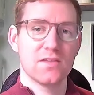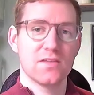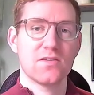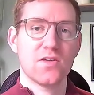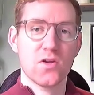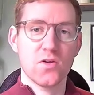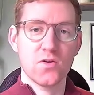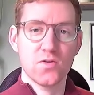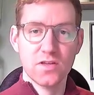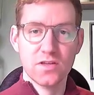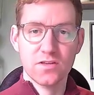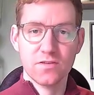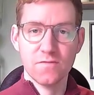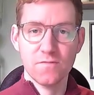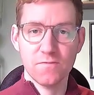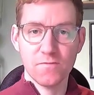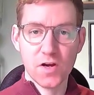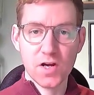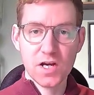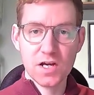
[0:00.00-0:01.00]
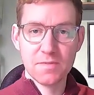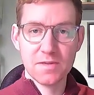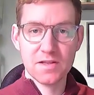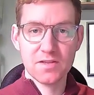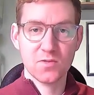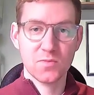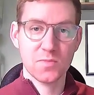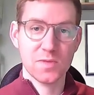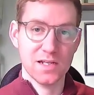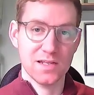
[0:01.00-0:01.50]
So there's some
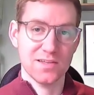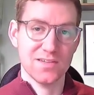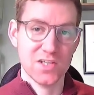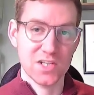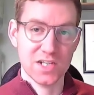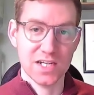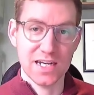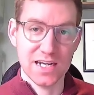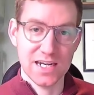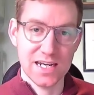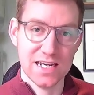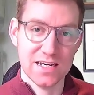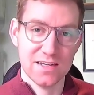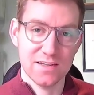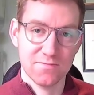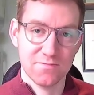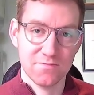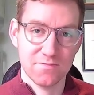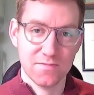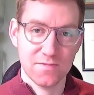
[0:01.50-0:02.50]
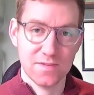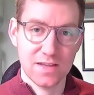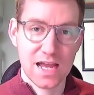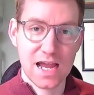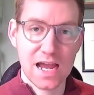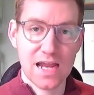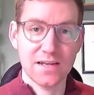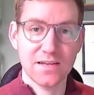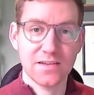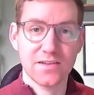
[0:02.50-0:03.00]
fundamental pillars that you're going to need.
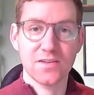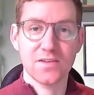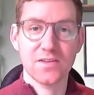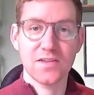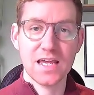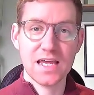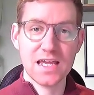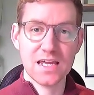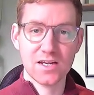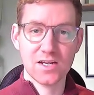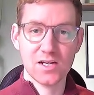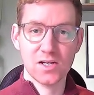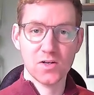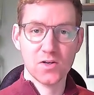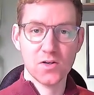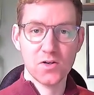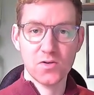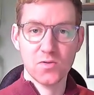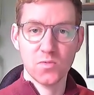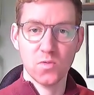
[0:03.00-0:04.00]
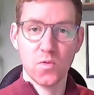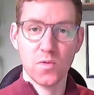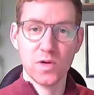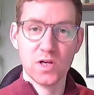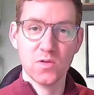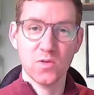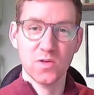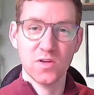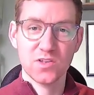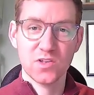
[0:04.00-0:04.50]
And they include what we
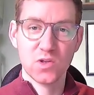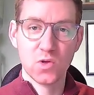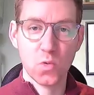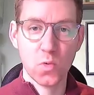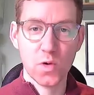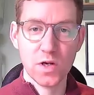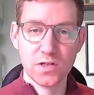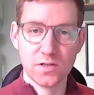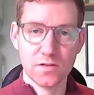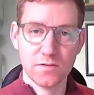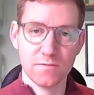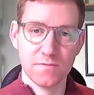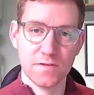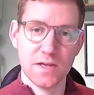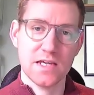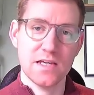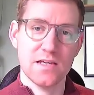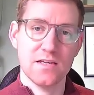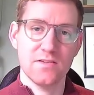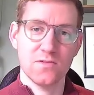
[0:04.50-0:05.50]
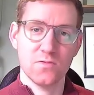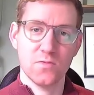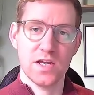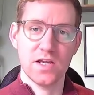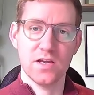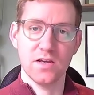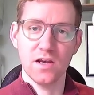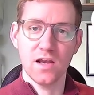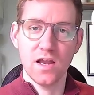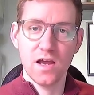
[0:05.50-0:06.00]
call a tuition phase
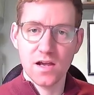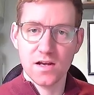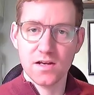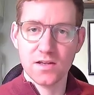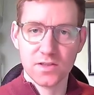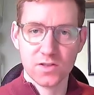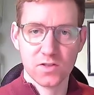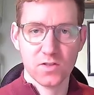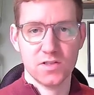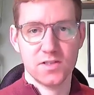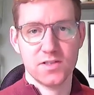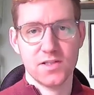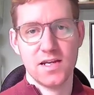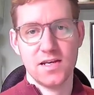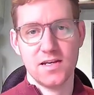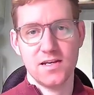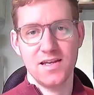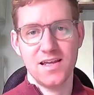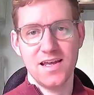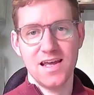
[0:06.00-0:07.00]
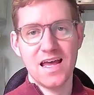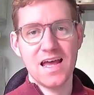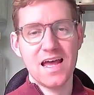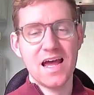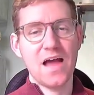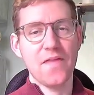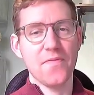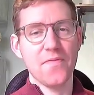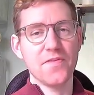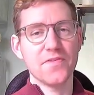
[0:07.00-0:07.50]
where you're learning the content.
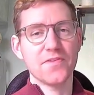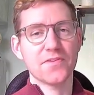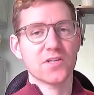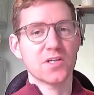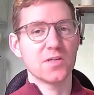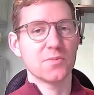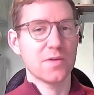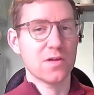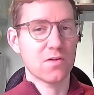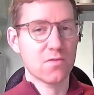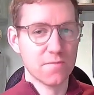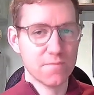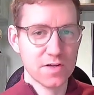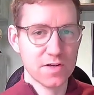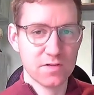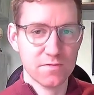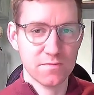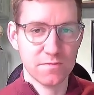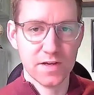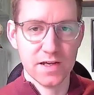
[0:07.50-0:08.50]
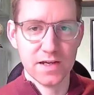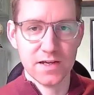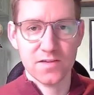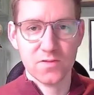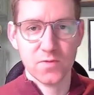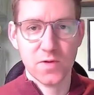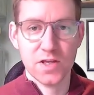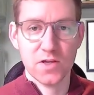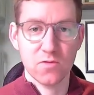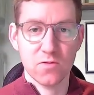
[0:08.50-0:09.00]
And then there's going to be a revision
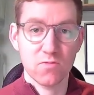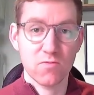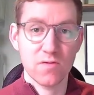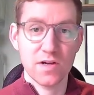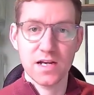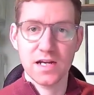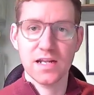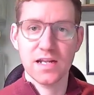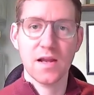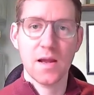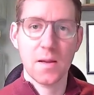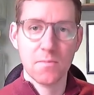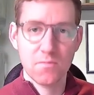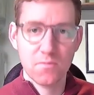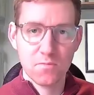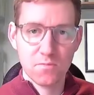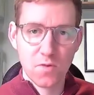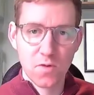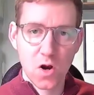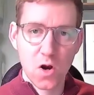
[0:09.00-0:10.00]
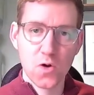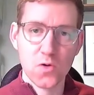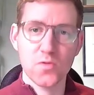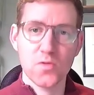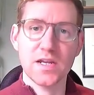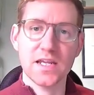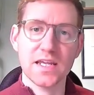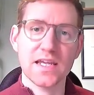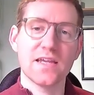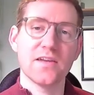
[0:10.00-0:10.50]
phase where you're really like
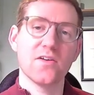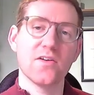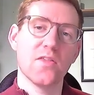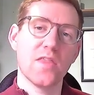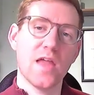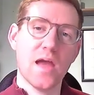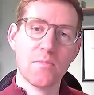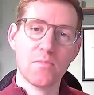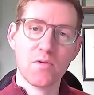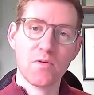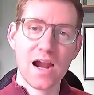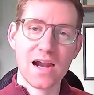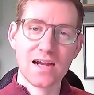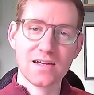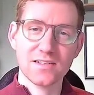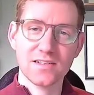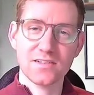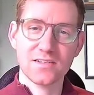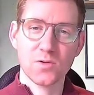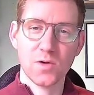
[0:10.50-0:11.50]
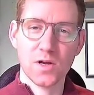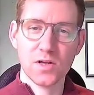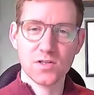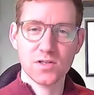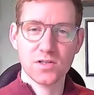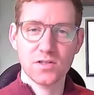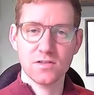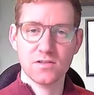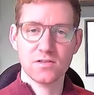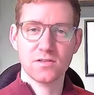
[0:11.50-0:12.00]
honing in on that practice
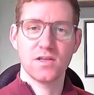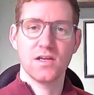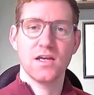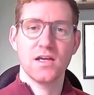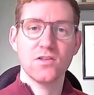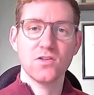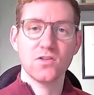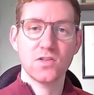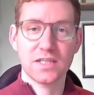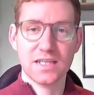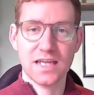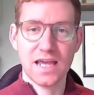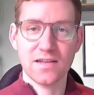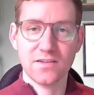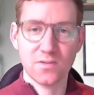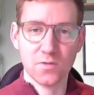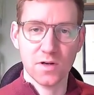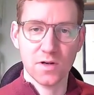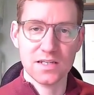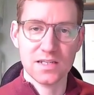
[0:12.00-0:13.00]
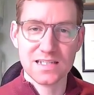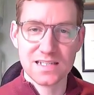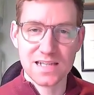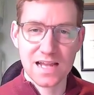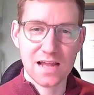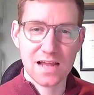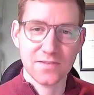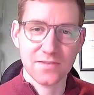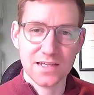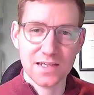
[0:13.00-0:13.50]
questions to get to
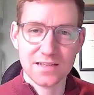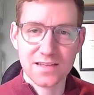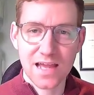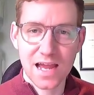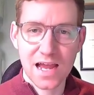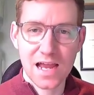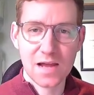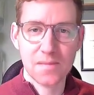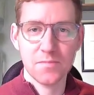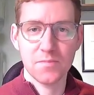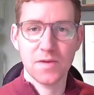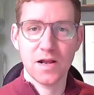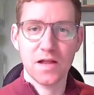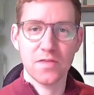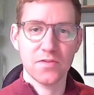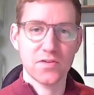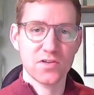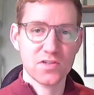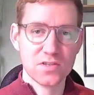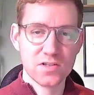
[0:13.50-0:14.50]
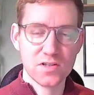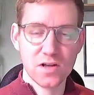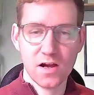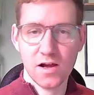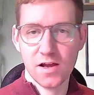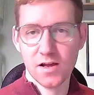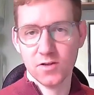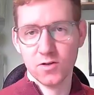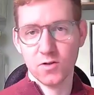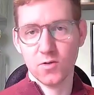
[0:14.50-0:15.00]
understand the exam, the
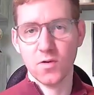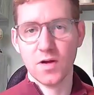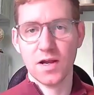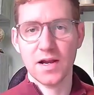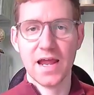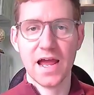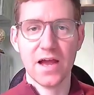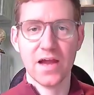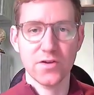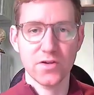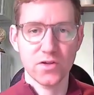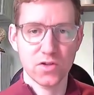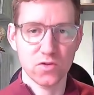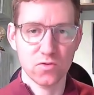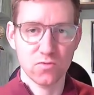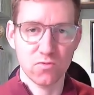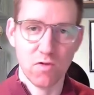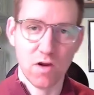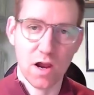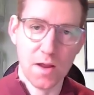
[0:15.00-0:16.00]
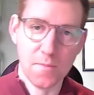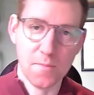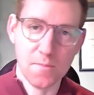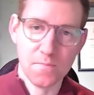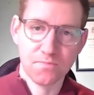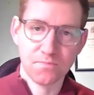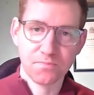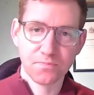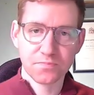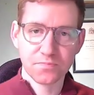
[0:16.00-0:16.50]
style, and how you should write.
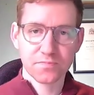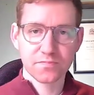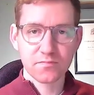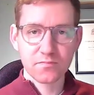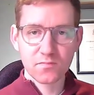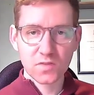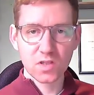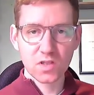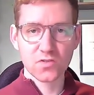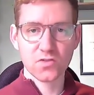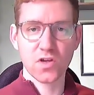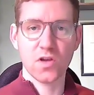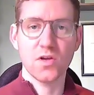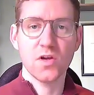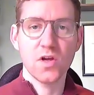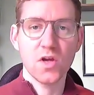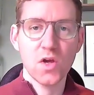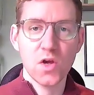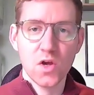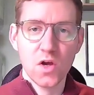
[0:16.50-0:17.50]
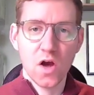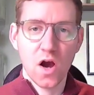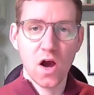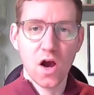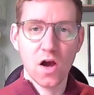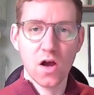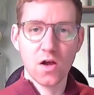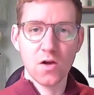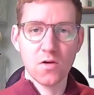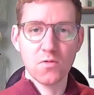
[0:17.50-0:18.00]
So
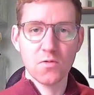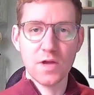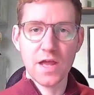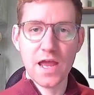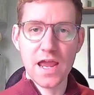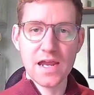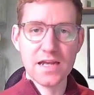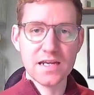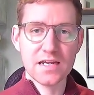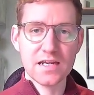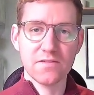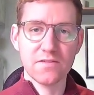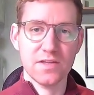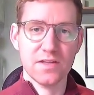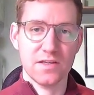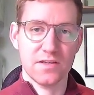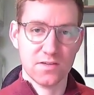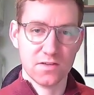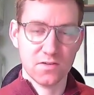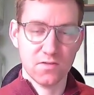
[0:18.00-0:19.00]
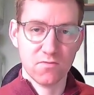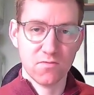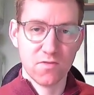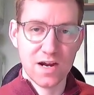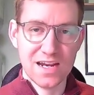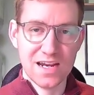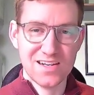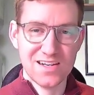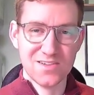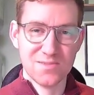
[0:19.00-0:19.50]
any of this can
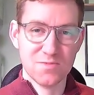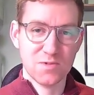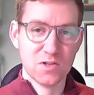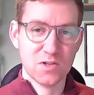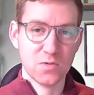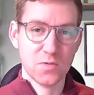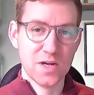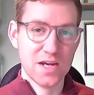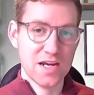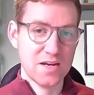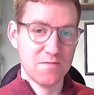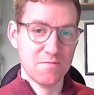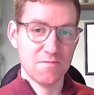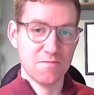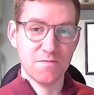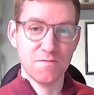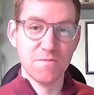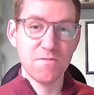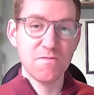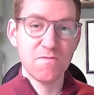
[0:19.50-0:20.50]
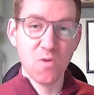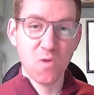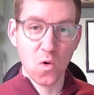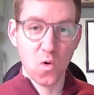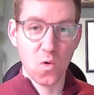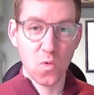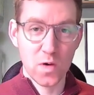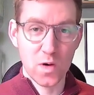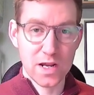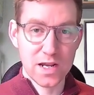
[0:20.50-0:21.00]
range between
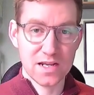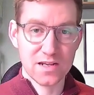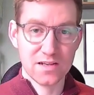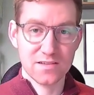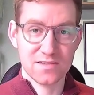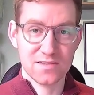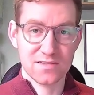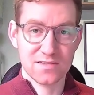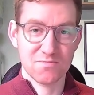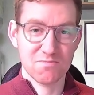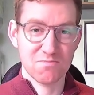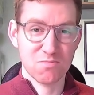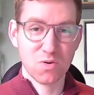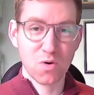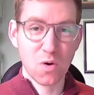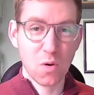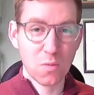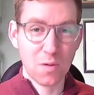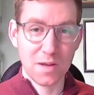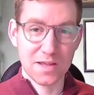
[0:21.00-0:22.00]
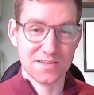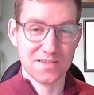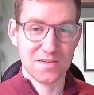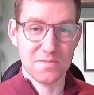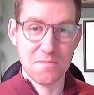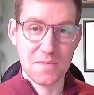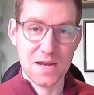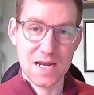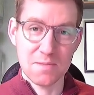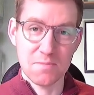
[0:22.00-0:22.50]
4 weeks, probably as a
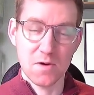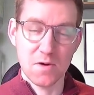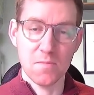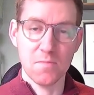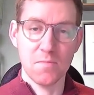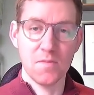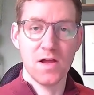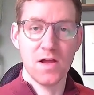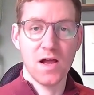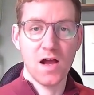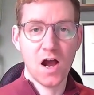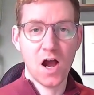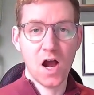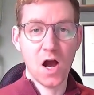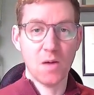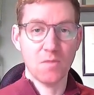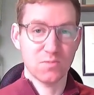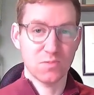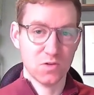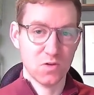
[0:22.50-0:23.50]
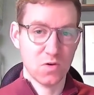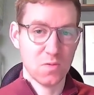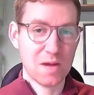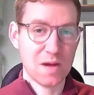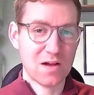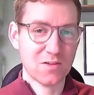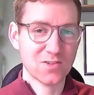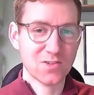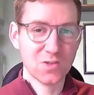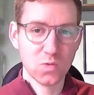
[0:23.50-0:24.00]
minimum, up to
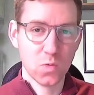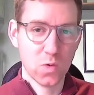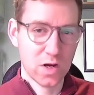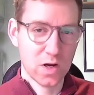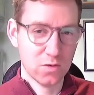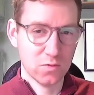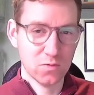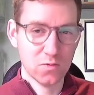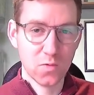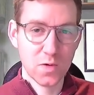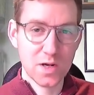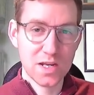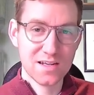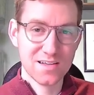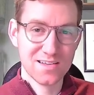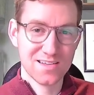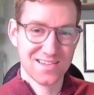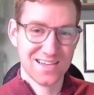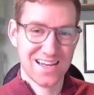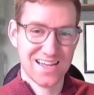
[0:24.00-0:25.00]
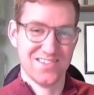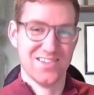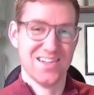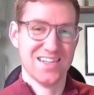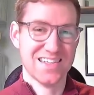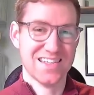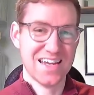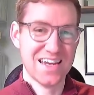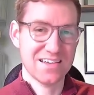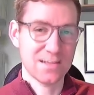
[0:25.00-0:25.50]
about 12 weeks, as
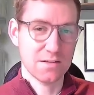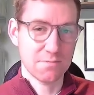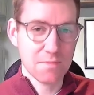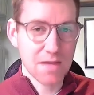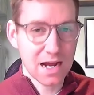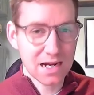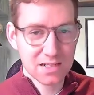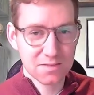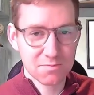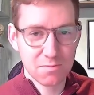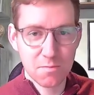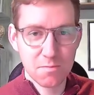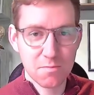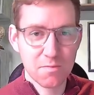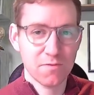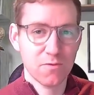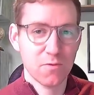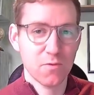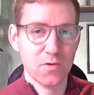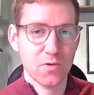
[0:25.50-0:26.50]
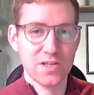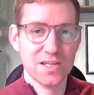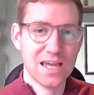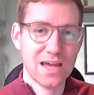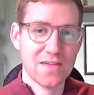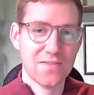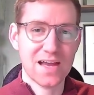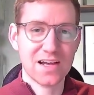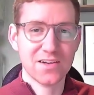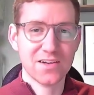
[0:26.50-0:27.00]
I'd say is the maximum before you
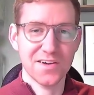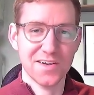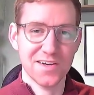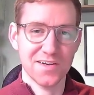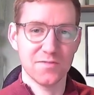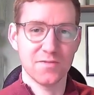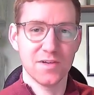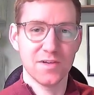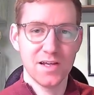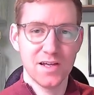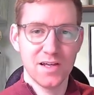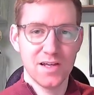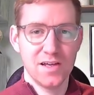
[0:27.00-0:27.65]
get that kind of